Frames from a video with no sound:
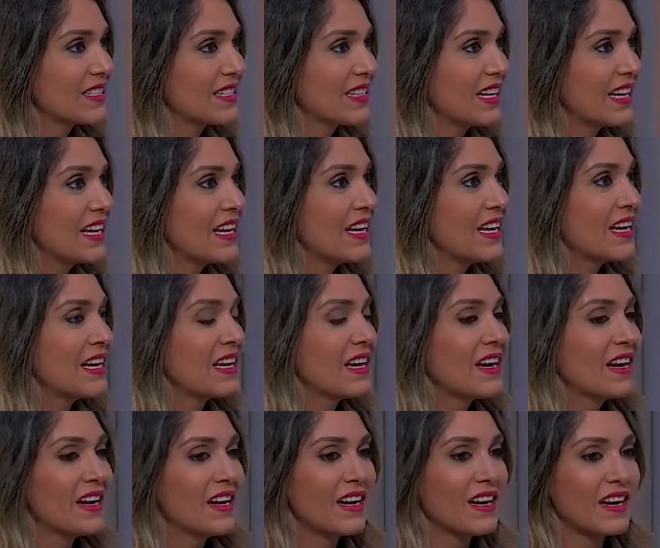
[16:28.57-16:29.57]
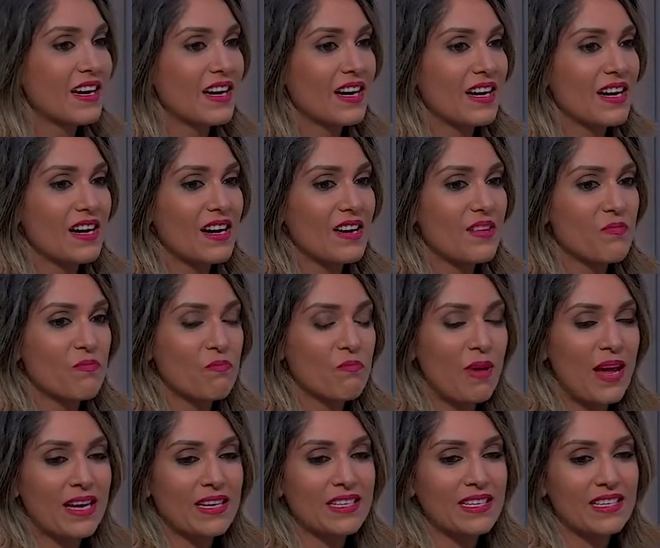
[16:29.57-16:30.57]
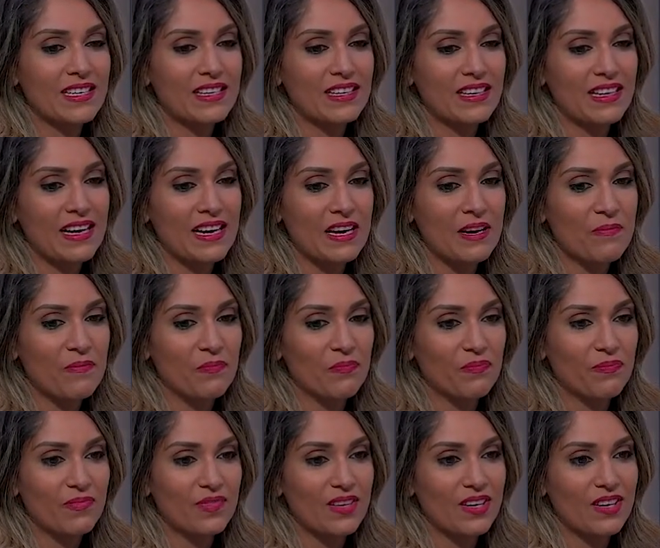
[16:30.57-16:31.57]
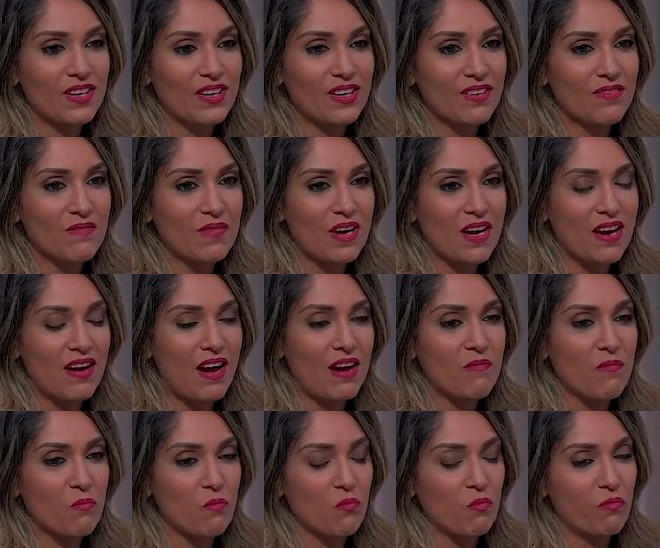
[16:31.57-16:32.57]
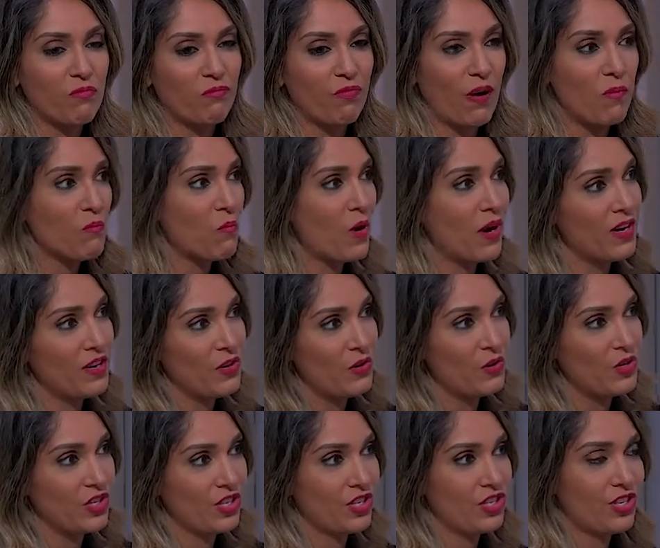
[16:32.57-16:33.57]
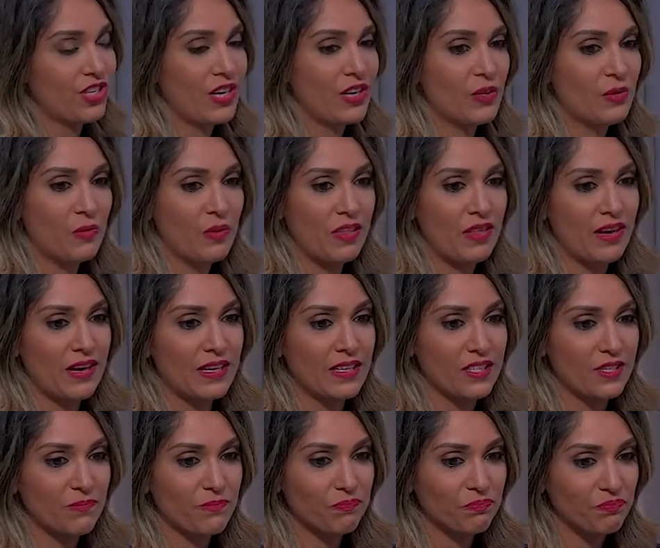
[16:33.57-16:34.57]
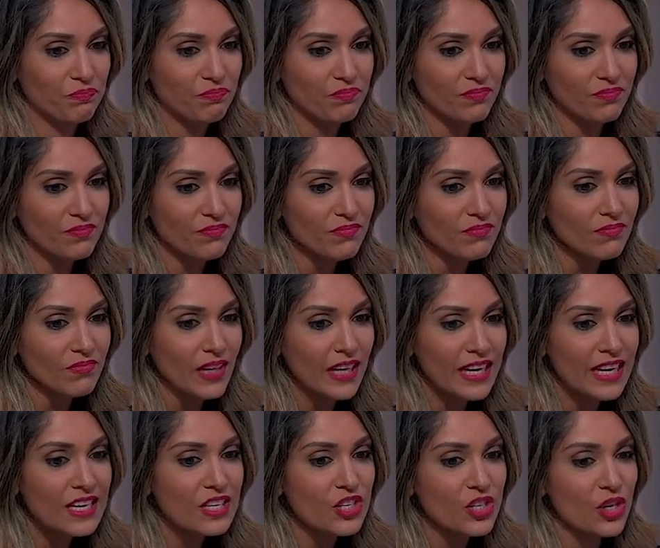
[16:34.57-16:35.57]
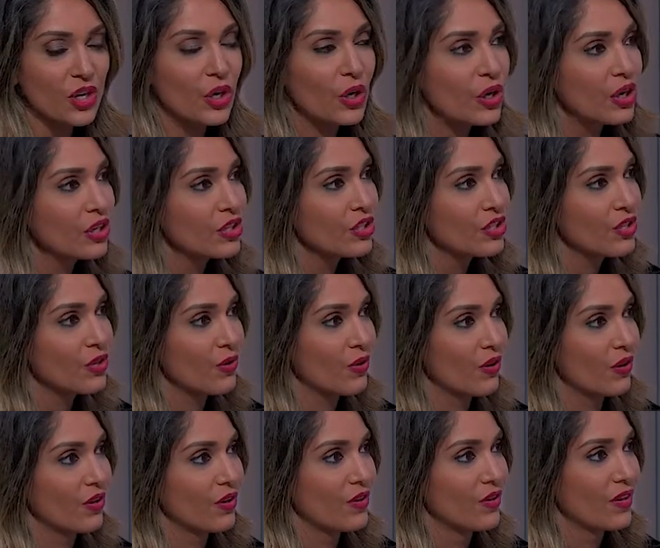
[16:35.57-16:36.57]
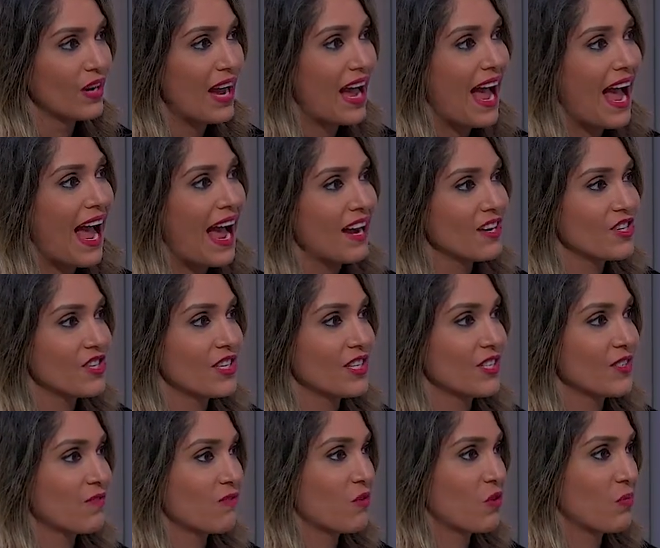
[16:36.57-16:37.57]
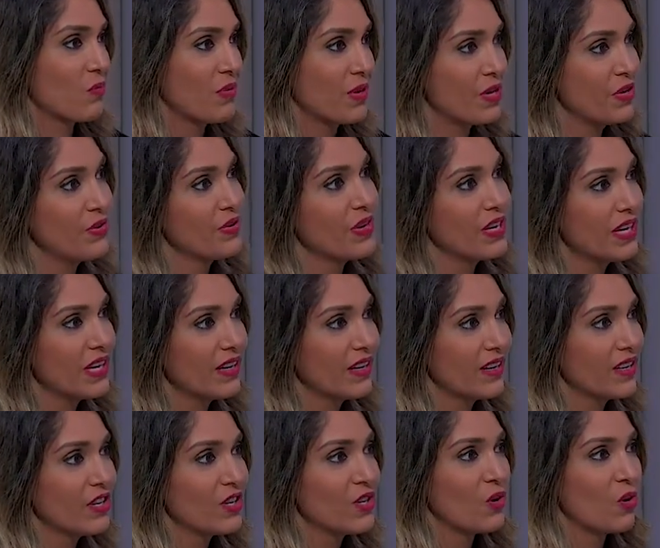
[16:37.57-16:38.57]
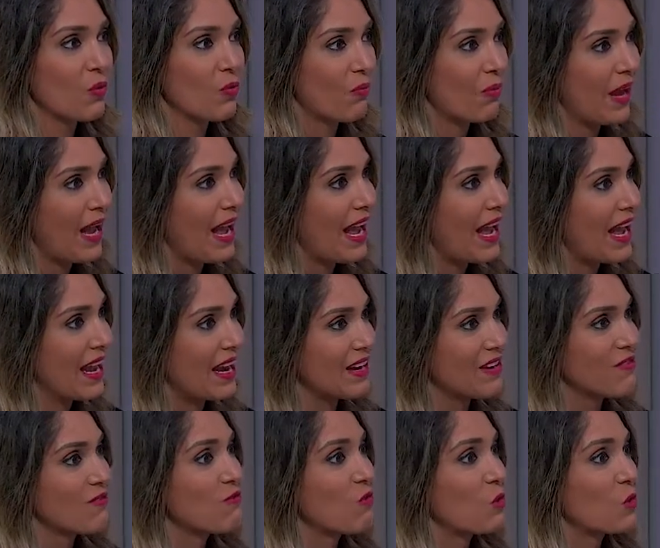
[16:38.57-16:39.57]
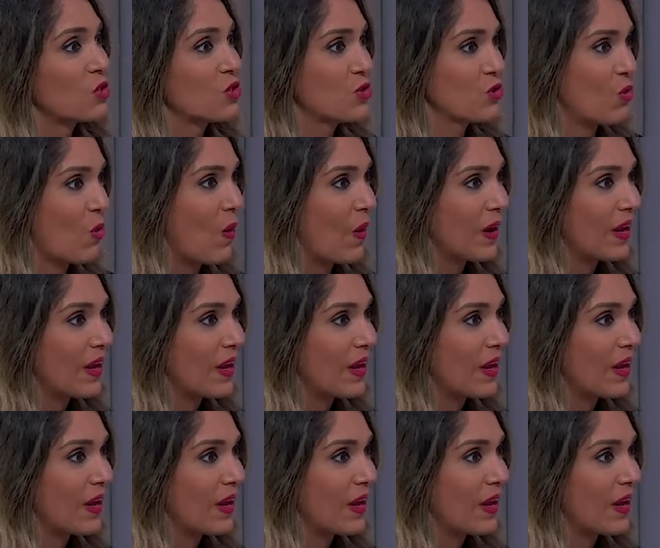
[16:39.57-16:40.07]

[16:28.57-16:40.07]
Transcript: He basically, from what you just shared with us, he turned your ashes for beauty, your pain for joy.